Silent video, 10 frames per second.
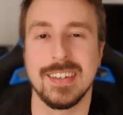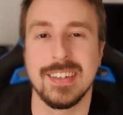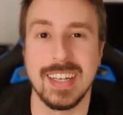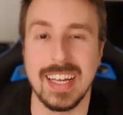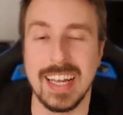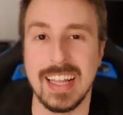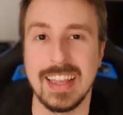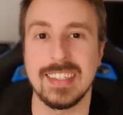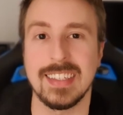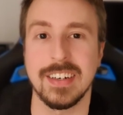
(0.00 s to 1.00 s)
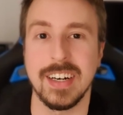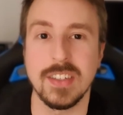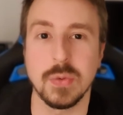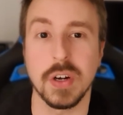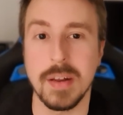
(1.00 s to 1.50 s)
In this
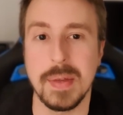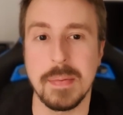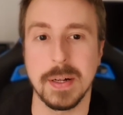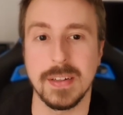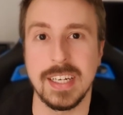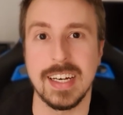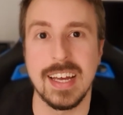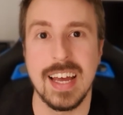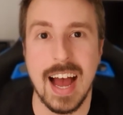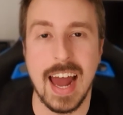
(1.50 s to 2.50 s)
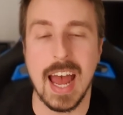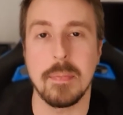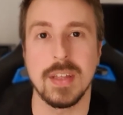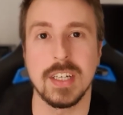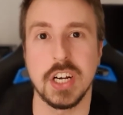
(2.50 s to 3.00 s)
series, we're going to be building an
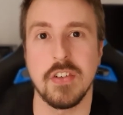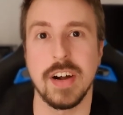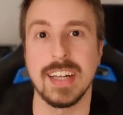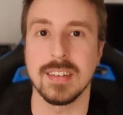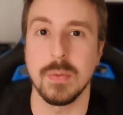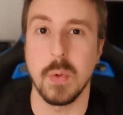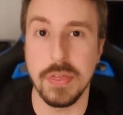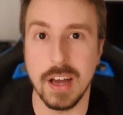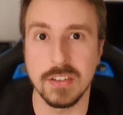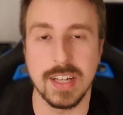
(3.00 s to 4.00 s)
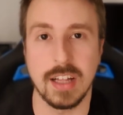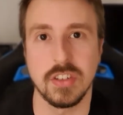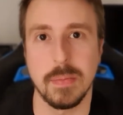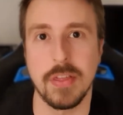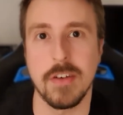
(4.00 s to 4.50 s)
app that generates $1,000
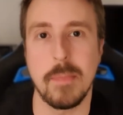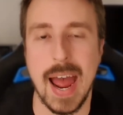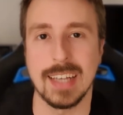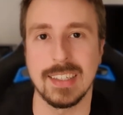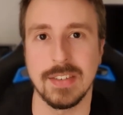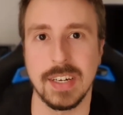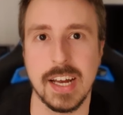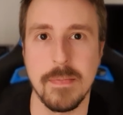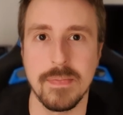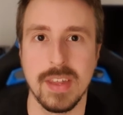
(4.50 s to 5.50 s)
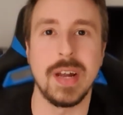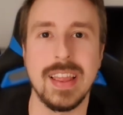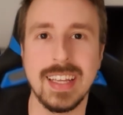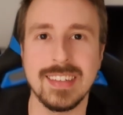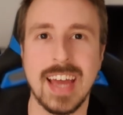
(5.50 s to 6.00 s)
a month of passive income.
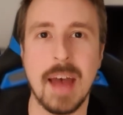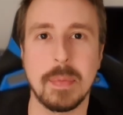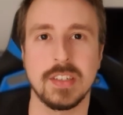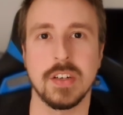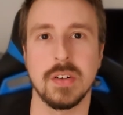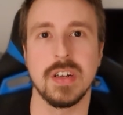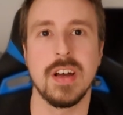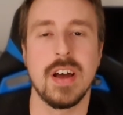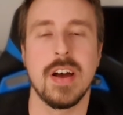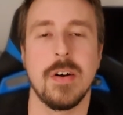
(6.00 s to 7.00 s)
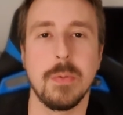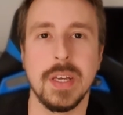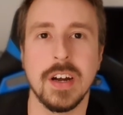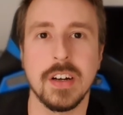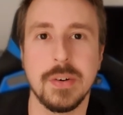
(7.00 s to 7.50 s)
In this episode,
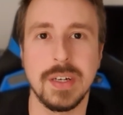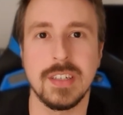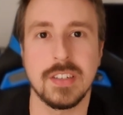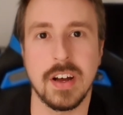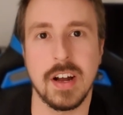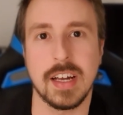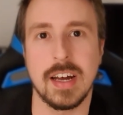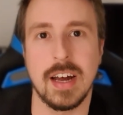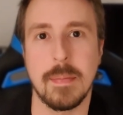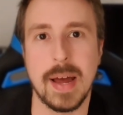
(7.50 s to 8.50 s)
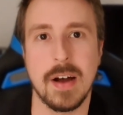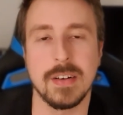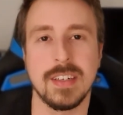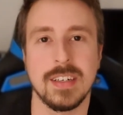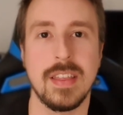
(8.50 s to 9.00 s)
we are going to talk
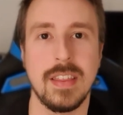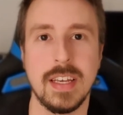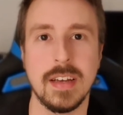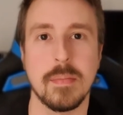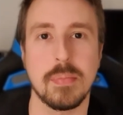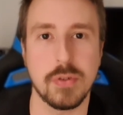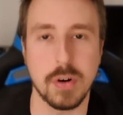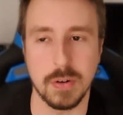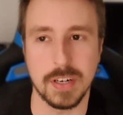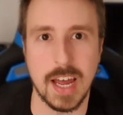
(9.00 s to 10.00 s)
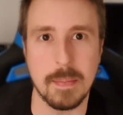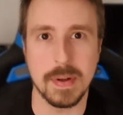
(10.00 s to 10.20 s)
about the prototype.